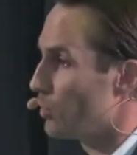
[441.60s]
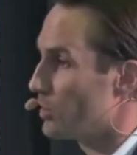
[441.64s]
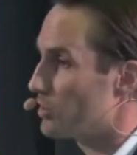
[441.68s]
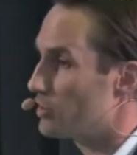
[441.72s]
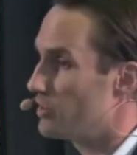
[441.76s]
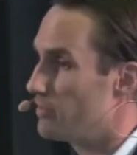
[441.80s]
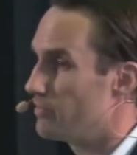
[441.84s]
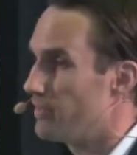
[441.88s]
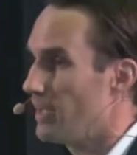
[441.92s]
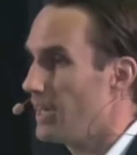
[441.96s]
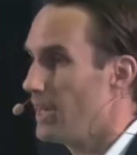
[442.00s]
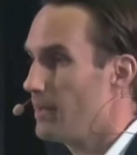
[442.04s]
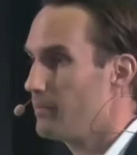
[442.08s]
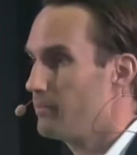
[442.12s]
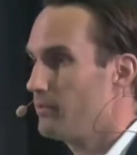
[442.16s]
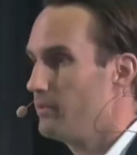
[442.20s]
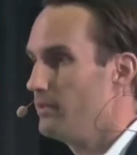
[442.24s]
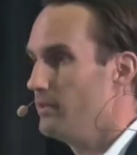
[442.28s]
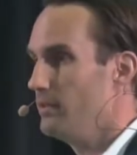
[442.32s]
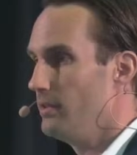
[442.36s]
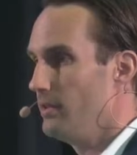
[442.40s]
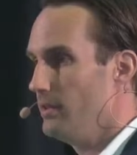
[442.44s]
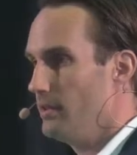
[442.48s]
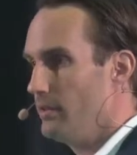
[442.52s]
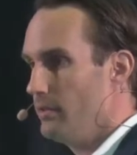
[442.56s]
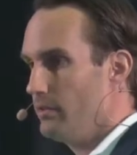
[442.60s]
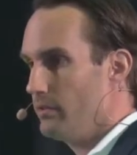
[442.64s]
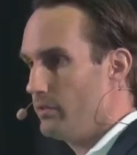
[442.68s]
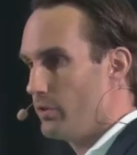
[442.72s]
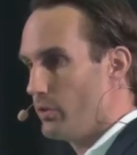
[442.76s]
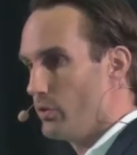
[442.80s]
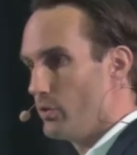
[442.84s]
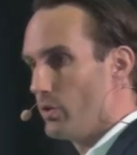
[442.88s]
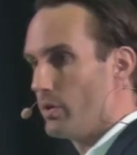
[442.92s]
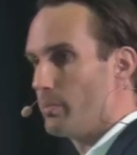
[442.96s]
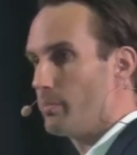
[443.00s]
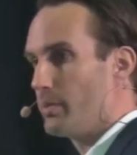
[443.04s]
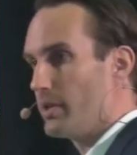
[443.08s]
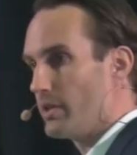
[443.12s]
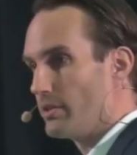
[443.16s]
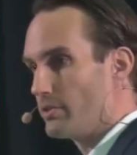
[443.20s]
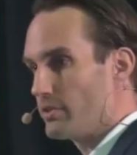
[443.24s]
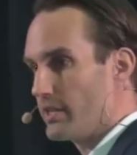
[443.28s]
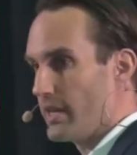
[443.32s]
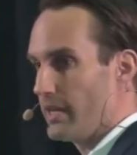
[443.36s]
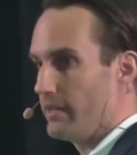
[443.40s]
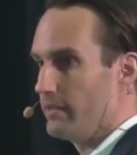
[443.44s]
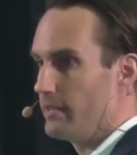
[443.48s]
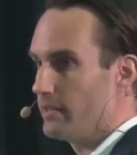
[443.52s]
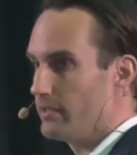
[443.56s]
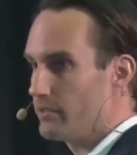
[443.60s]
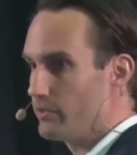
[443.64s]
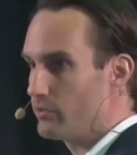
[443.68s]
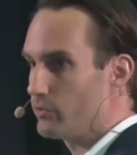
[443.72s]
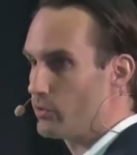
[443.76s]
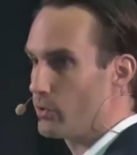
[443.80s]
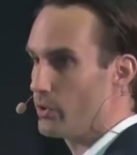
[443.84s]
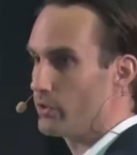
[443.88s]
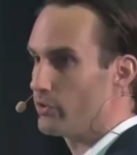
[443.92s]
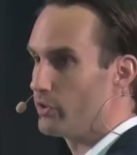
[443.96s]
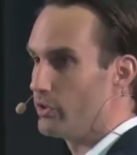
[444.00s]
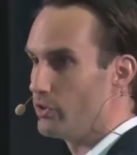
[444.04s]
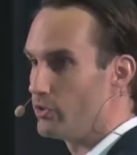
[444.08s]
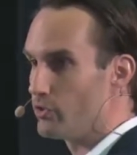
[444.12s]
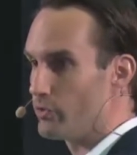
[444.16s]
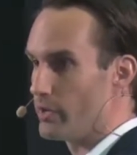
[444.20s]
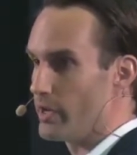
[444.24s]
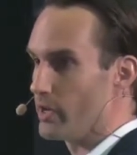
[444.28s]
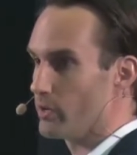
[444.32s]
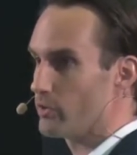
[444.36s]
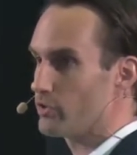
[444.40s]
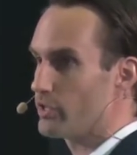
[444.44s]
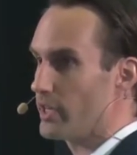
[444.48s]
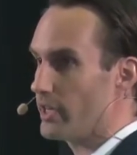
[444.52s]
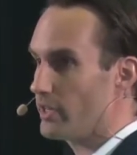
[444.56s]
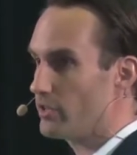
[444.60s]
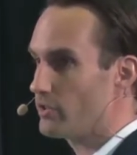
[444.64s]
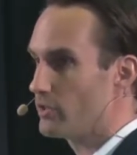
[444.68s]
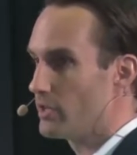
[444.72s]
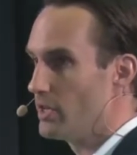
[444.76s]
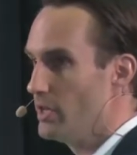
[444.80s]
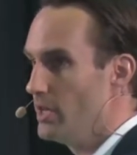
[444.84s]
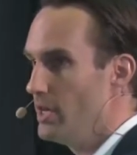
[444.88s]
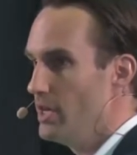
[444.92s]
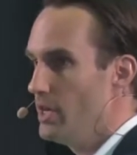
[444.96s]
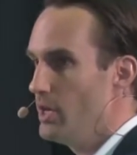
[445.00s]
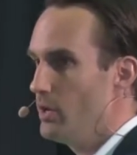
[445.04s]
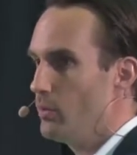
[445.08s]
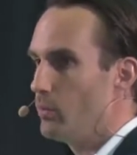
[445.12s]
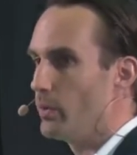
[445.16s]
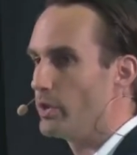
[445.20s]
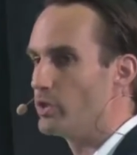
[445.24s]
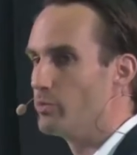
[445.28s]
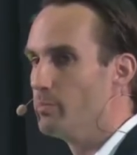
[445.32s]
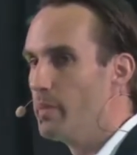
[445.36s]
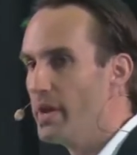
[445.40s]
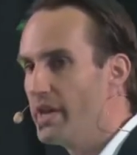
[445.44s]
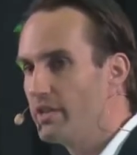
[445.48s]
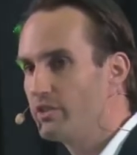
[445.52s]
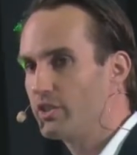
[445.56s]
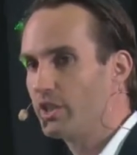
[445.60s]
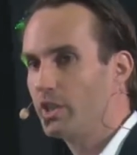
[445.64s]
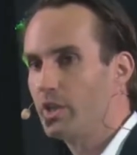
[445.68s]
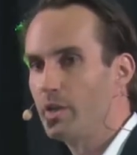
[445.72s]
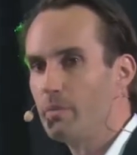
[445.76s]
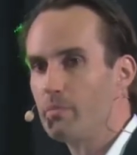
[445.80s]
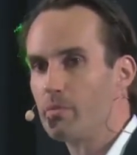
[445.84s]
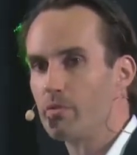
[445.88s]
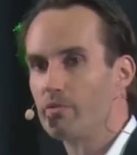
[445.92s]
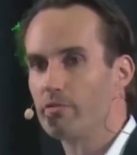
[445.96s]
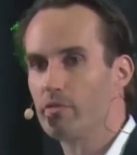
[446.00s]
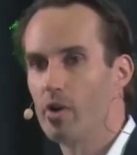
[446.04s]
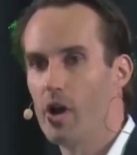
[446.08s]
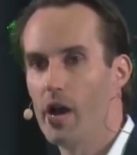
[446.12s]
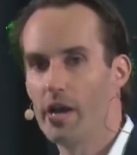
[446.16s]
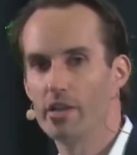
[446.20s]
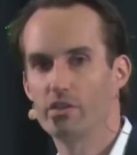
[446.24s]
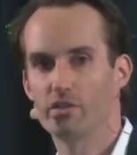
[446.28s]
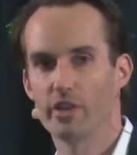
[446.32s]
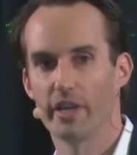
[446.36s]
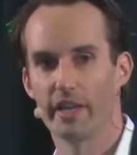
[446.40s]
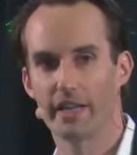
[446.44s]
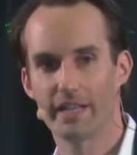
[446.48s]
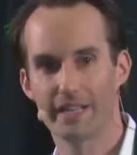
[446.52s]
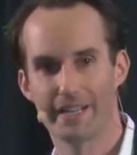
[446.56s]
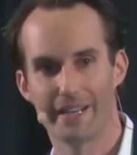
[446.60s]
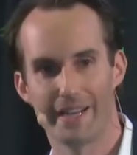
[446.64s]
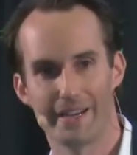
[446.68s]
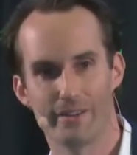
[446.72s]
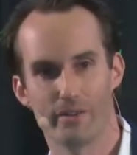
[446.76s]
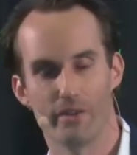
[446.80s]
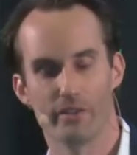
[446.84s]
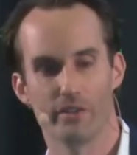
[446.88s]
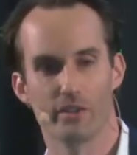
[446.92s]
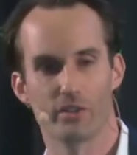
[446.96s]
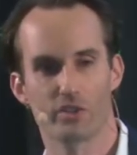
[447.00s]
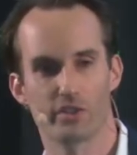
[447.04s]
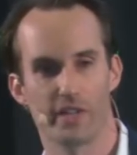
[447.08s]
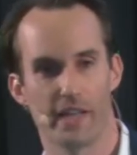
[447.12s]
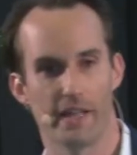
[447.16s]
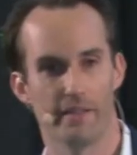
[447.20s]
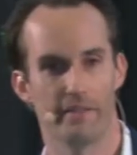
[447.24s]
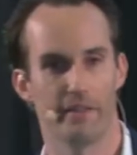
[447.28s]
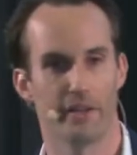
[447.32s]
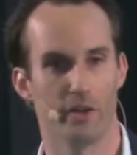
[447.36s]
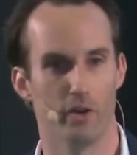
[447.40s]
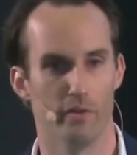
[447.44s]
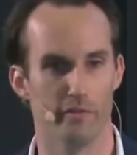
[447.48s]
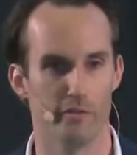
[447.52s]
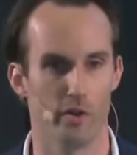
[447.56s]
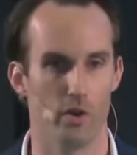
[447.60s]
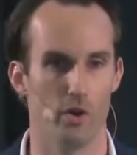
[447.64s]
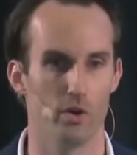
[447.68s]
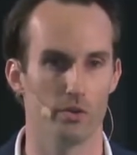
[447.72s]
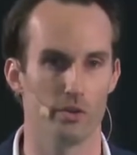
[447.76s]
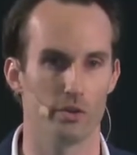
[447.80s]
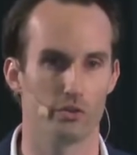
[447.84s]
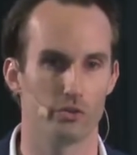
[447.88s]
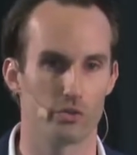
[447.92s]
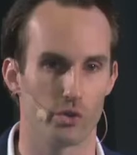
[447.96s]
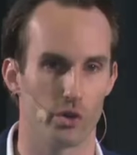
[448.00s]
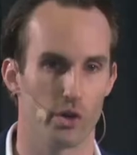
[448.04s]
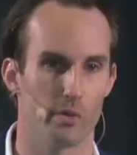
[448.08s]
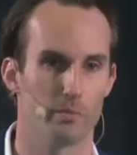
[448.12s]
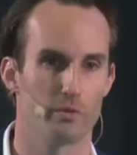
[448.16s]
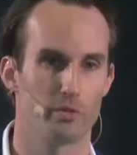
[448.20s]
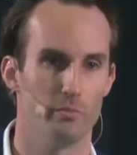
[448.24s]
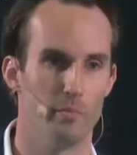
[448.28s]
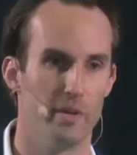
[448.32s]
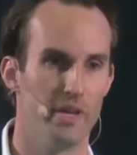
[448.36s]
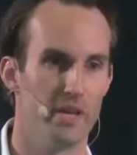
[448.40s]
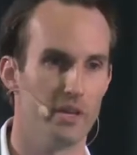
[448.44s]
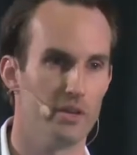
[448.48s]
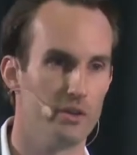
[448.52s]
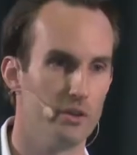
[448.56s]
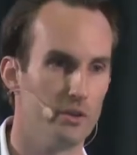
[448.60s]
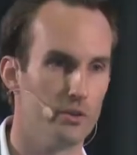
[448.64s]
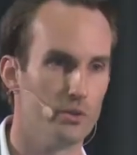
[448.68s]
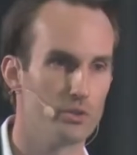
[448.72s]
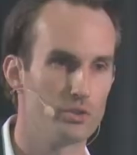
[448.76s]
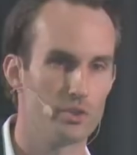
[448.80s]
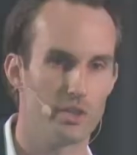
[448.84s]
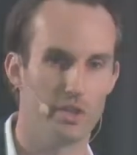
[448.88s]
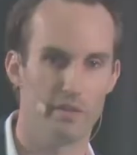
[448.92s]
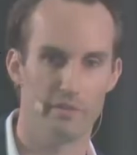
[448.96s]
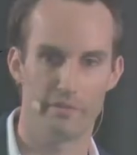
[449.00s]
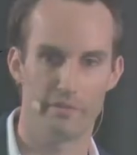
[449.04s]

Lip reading: was developed, the European standard 13306, which basically provides a clear understanding of all the terms being used in the